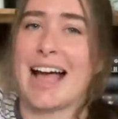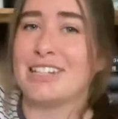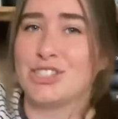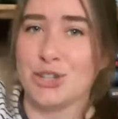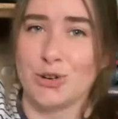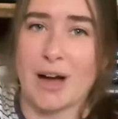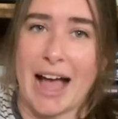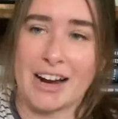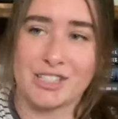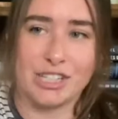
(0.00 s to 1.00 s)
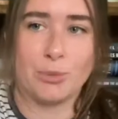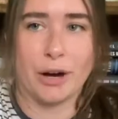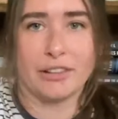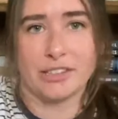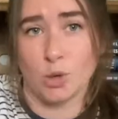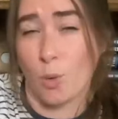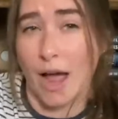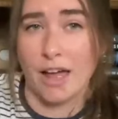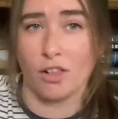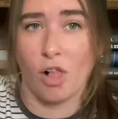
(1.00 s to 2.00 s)
I do actually wear this
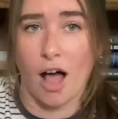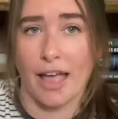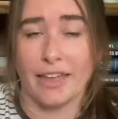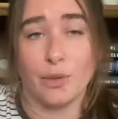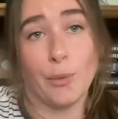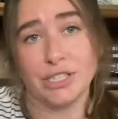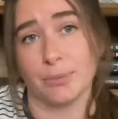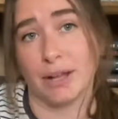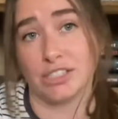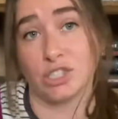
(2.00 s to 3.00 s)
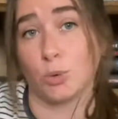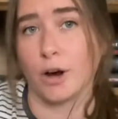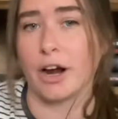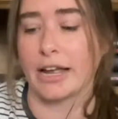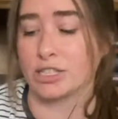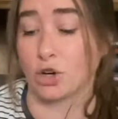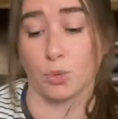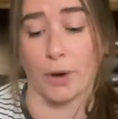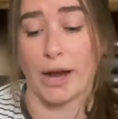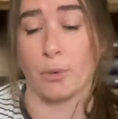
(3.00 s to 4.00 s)
quite a lot in the winter months to work. It's a
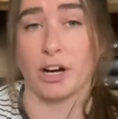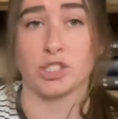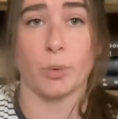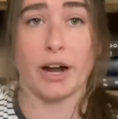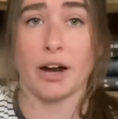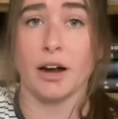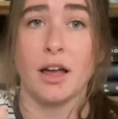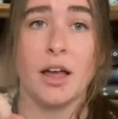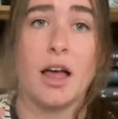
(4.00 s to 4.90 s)
great work sweater.